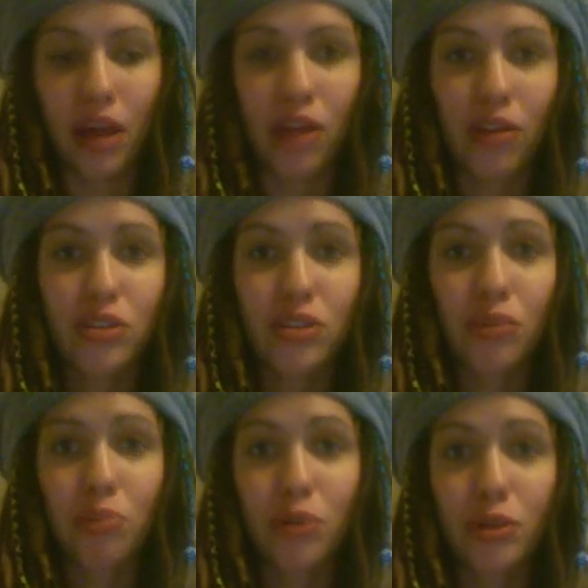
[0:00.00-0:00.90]
And
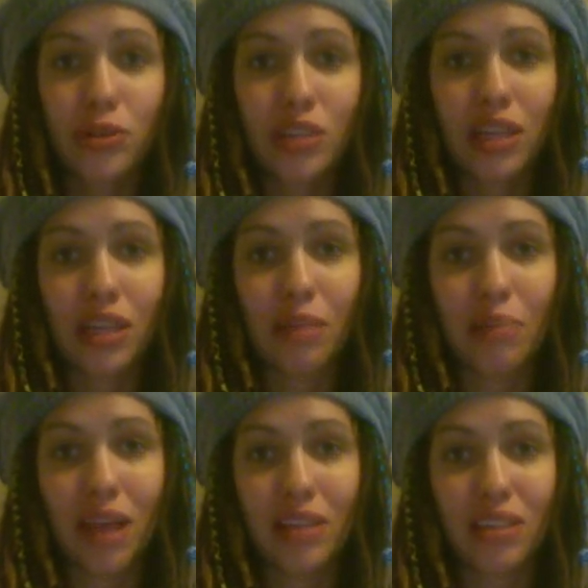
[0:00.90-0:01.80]
also, producing
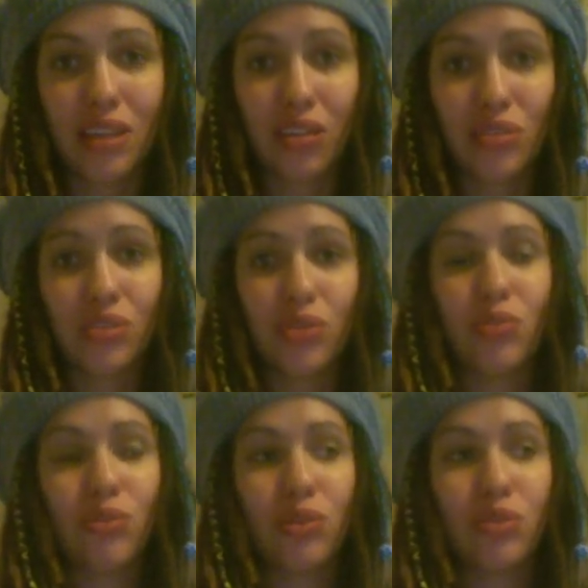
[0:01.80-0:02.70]
plastic
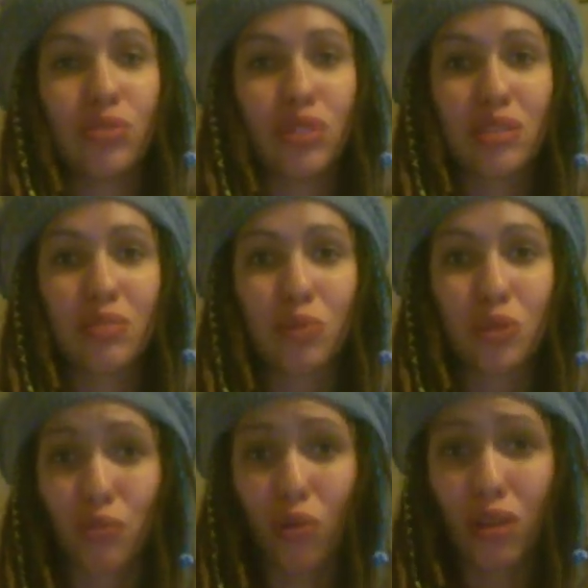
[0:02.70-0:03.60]
also uses
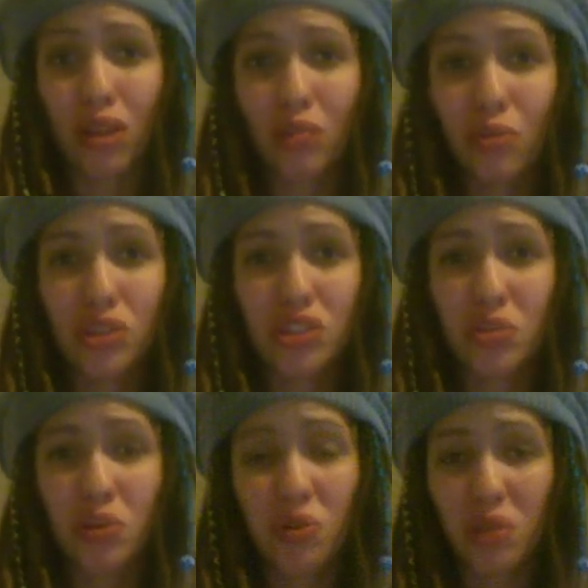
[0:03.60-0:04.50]
petroleum, which
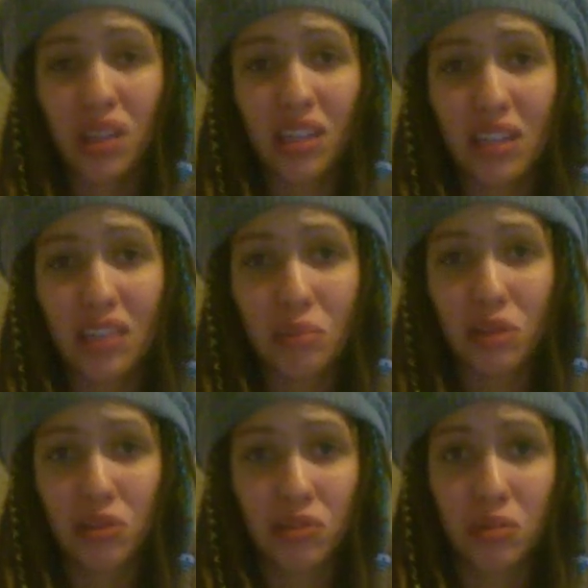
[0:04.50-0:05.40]
do we really need to be
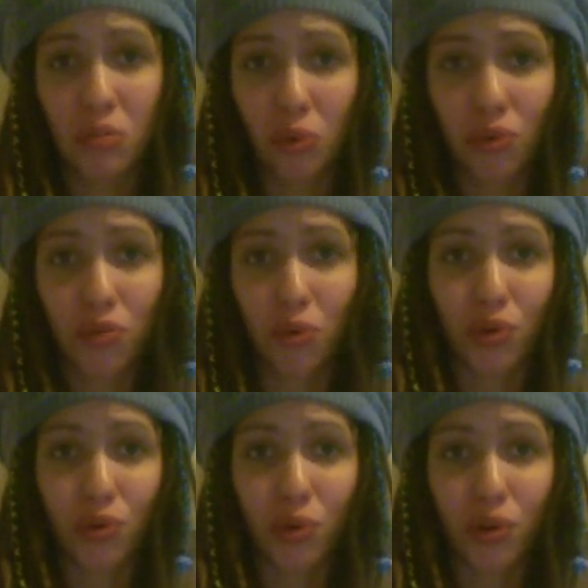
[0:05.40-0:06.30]
using more
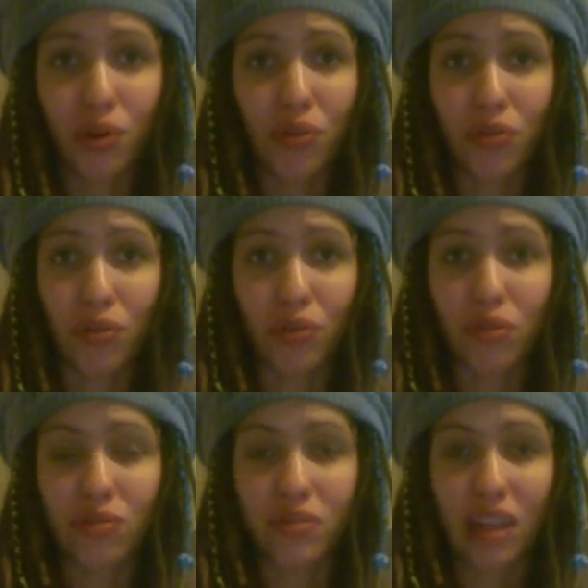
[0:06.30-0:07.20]
foreign oil
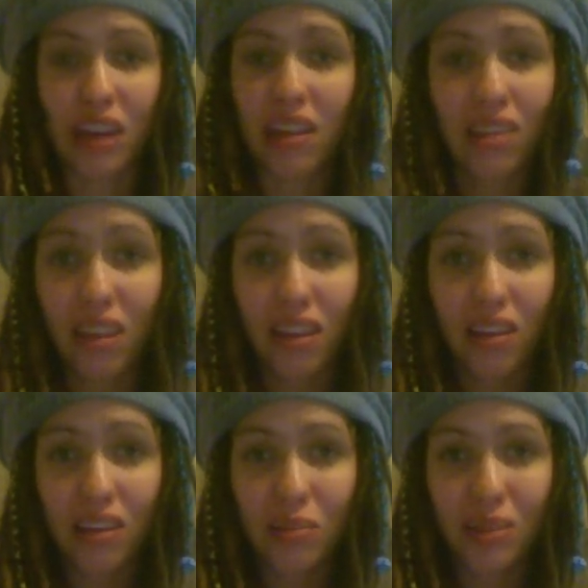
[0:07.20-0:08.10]
for
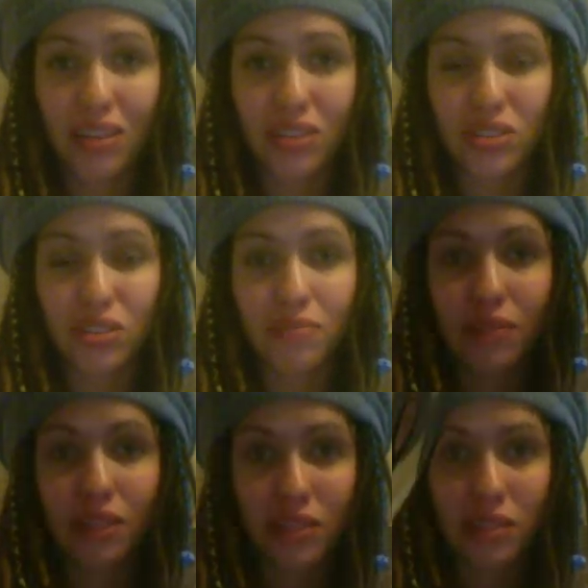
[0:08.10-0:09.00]
anything? I mean, it's just,
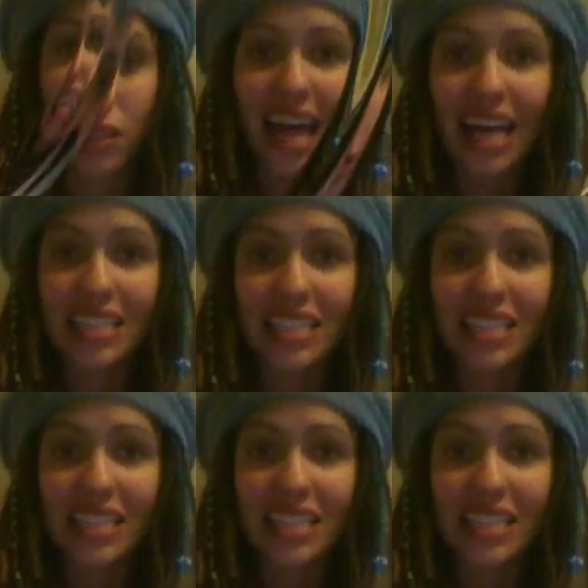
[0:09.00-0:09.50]
they also have